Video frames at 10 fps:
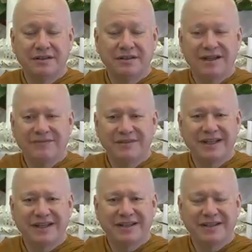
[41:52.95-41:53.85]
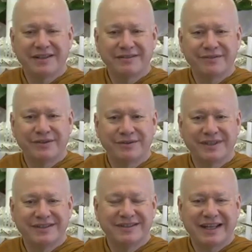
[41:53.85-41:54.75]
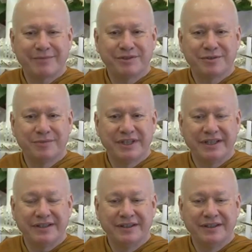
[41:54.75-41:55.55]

I haven't done anything wrong. This has happened to me.